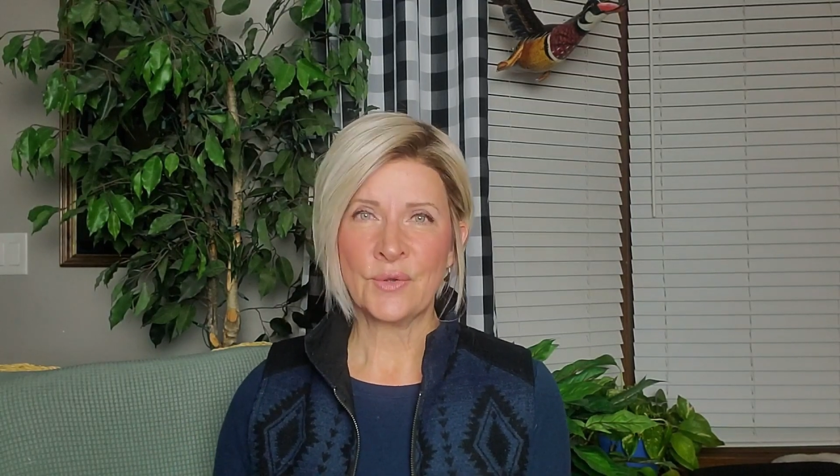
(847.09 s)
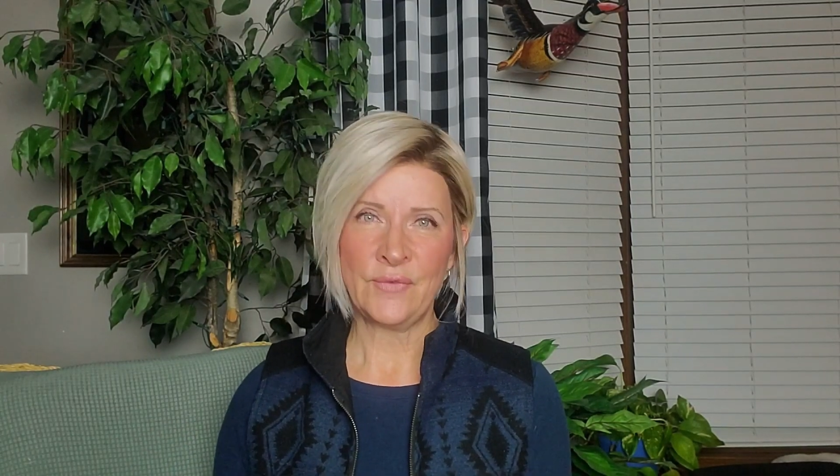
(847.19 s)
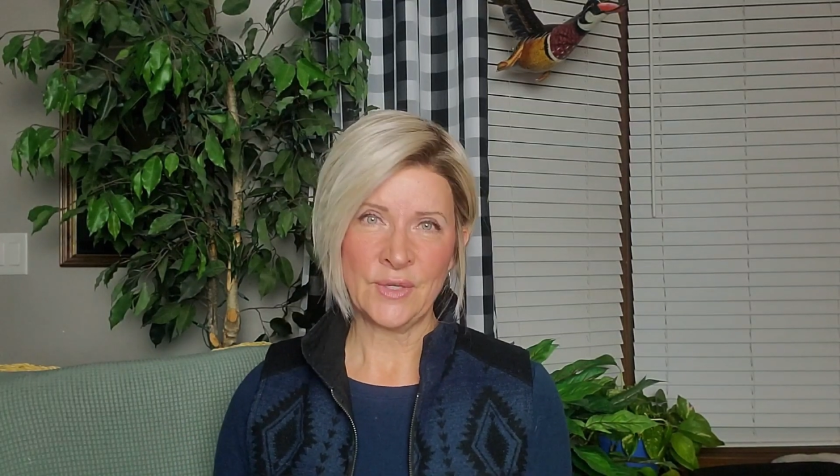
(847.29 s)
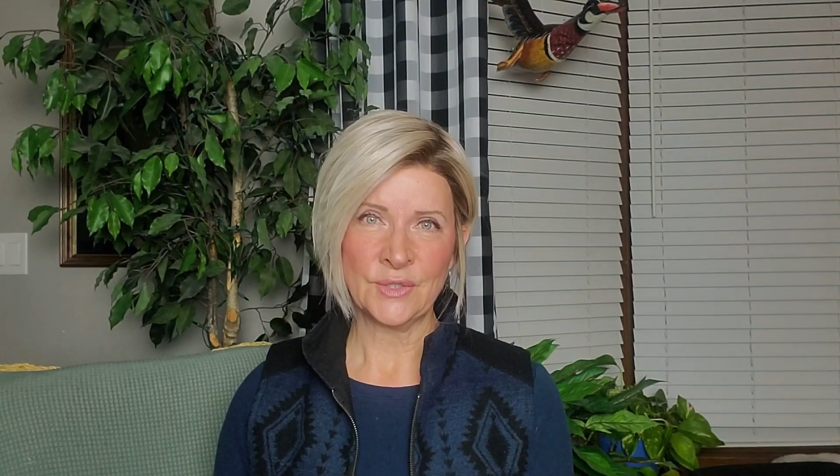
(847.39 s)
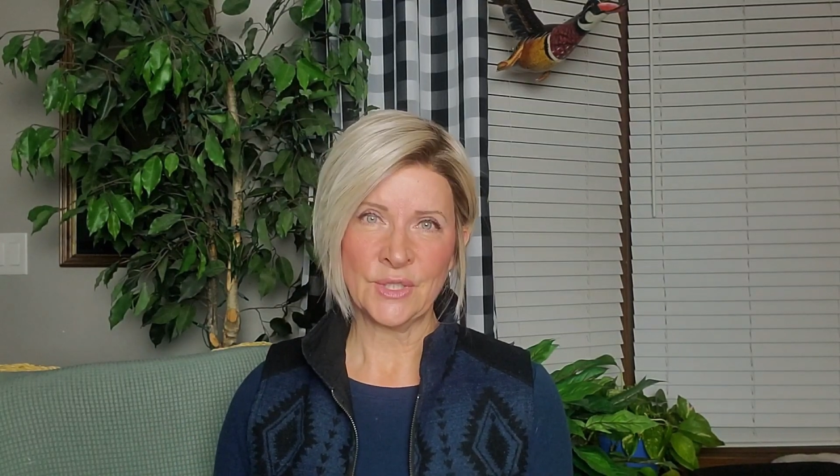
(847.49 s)
to
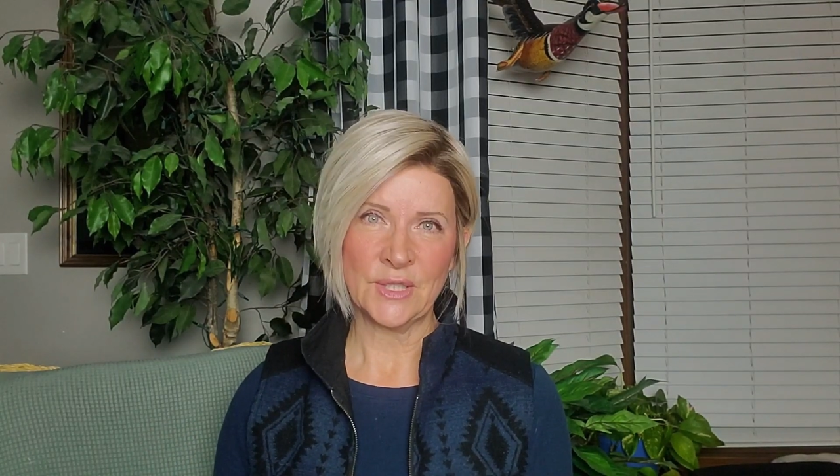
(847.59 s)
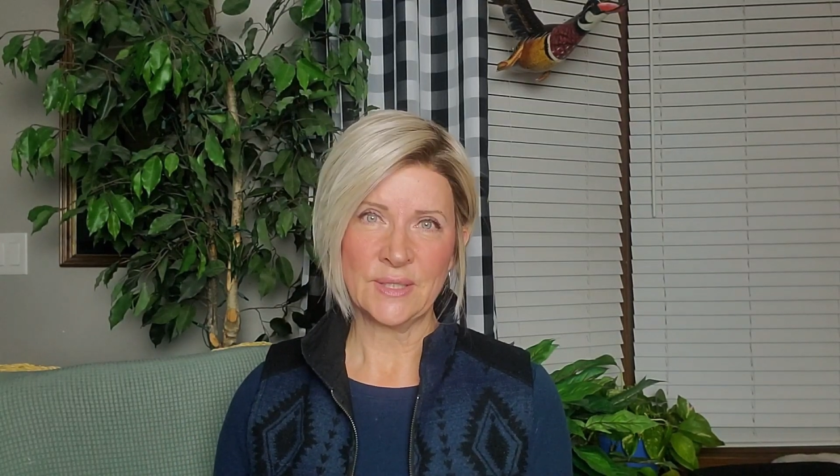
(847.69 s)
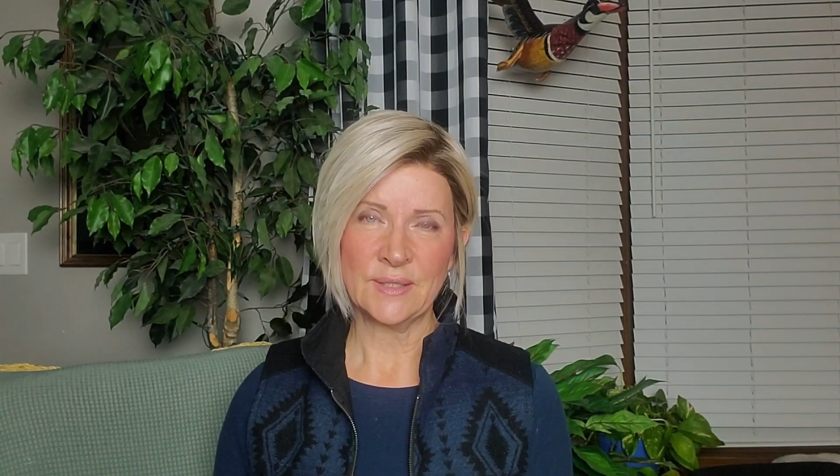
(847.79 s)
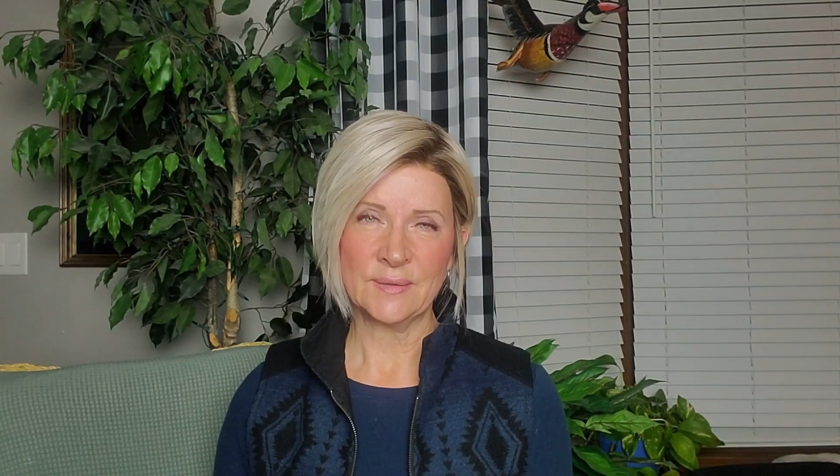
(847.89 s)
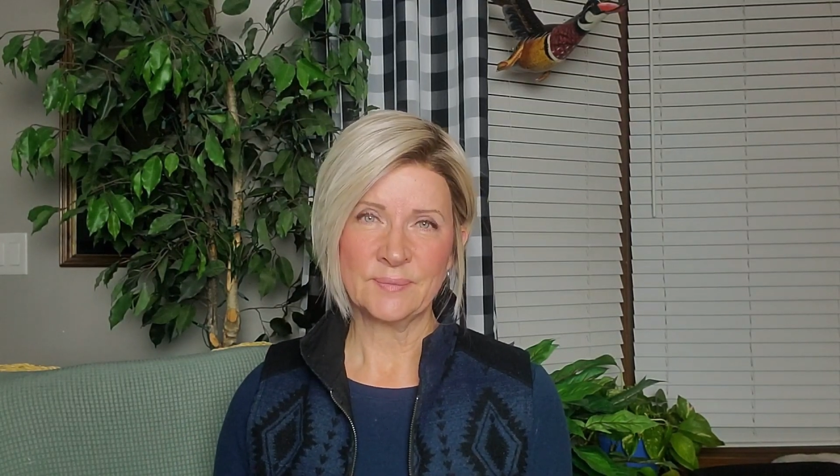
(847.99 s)
feel
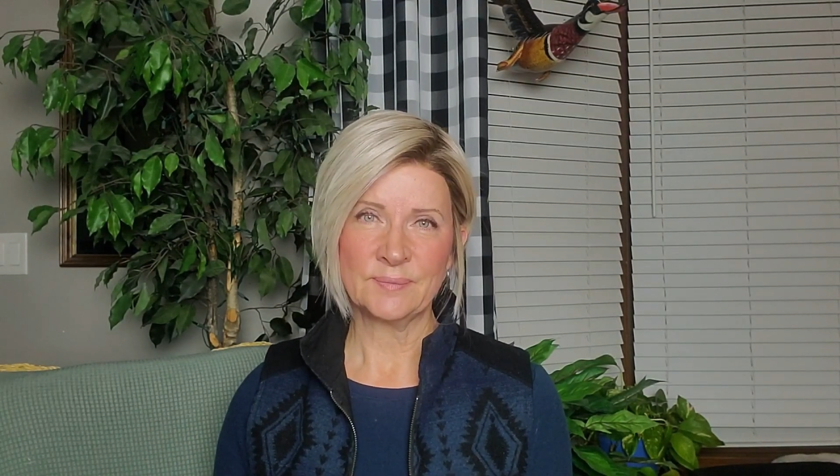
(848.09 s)
good.